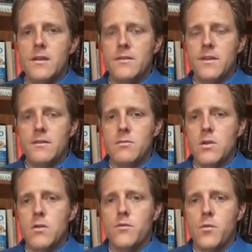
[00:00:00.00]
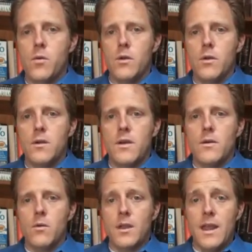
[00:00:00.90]
say, 3 or 4
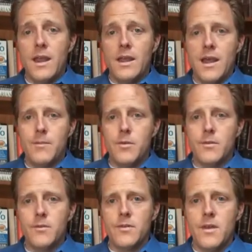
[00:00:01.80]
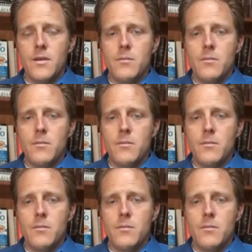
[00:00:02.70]
organic apples.